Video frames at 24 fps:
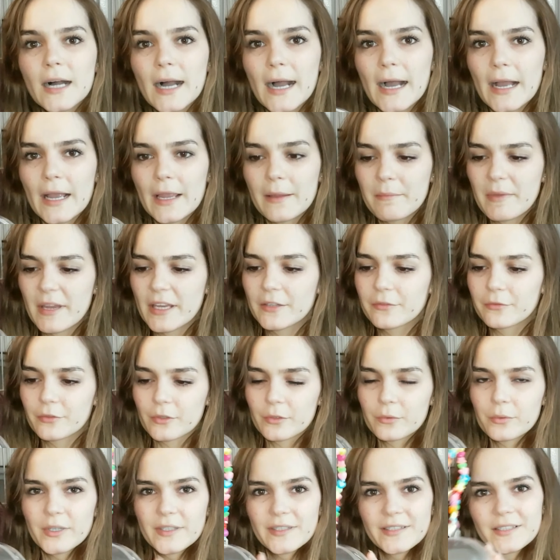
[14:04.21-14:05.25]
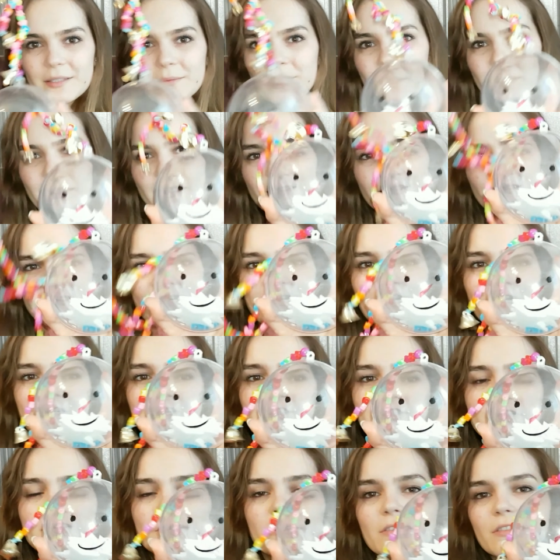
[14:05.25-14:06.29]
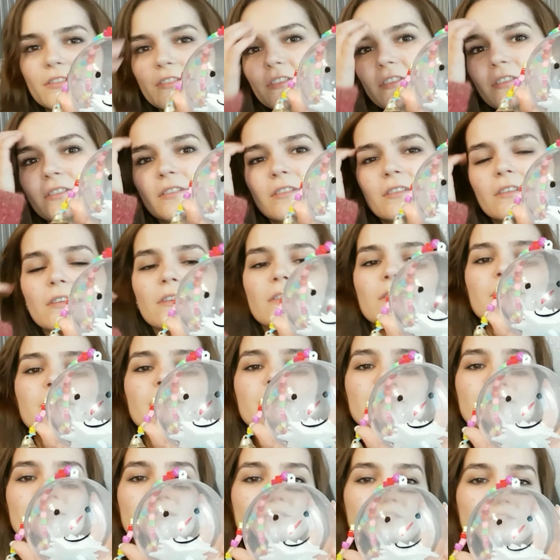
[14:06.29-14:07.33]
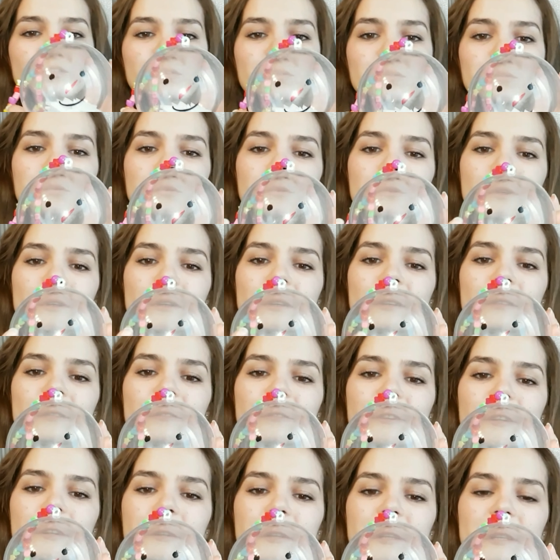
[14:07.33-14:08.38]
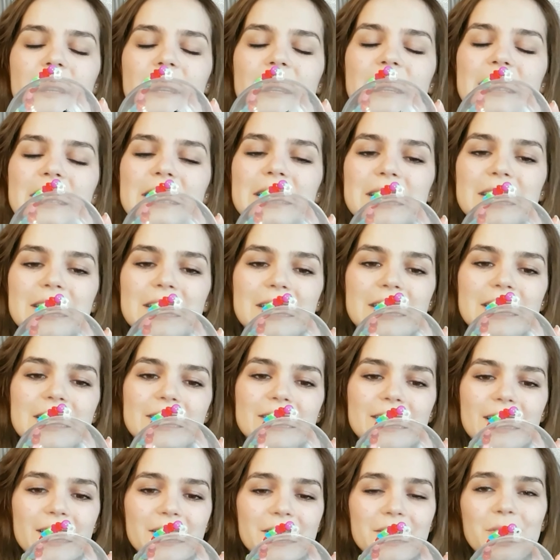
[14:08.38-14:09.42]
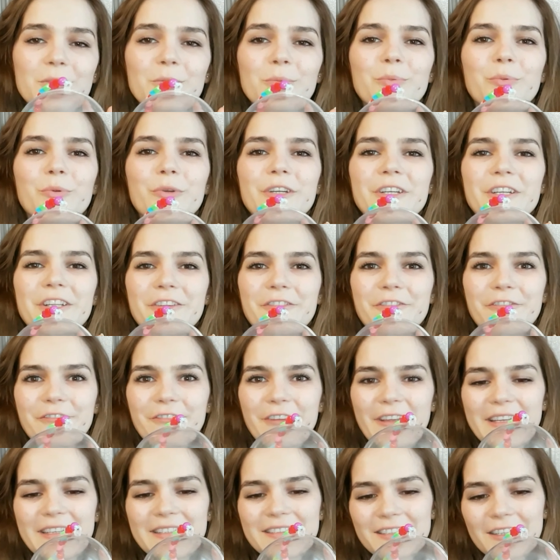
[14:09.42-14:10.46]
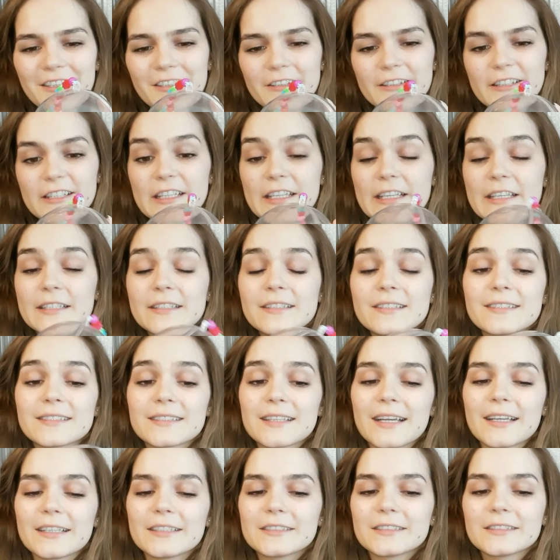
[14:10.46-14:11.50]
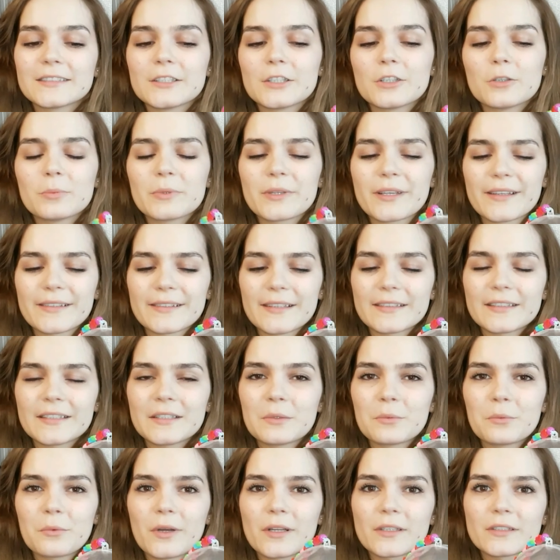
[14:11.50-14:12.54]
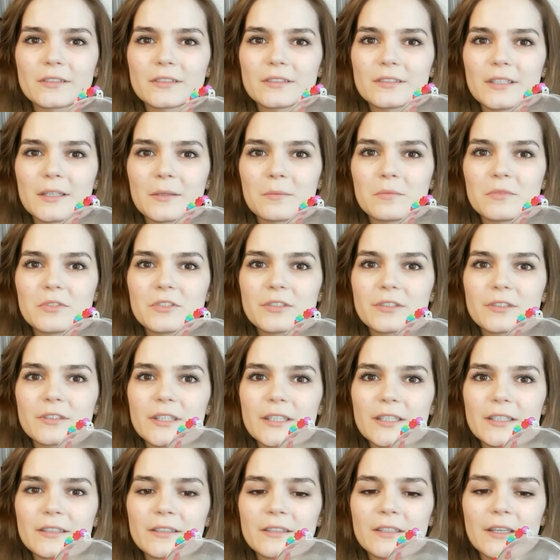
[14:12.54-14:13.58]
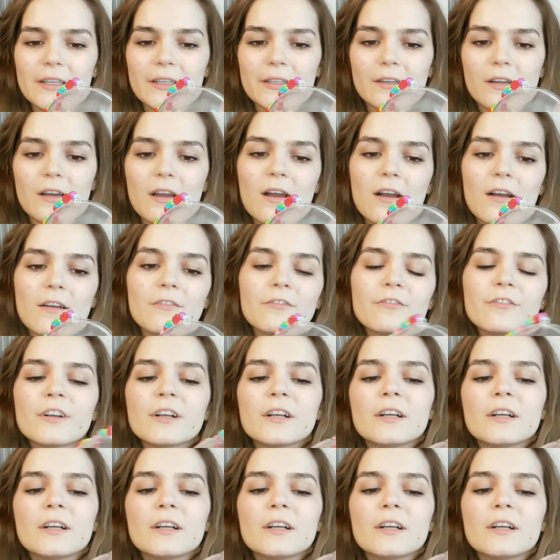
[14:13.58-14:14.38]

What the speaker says: I made for Christmas. I just drew a very not so pretty face on the inside though, because I didn't want them to lick it off.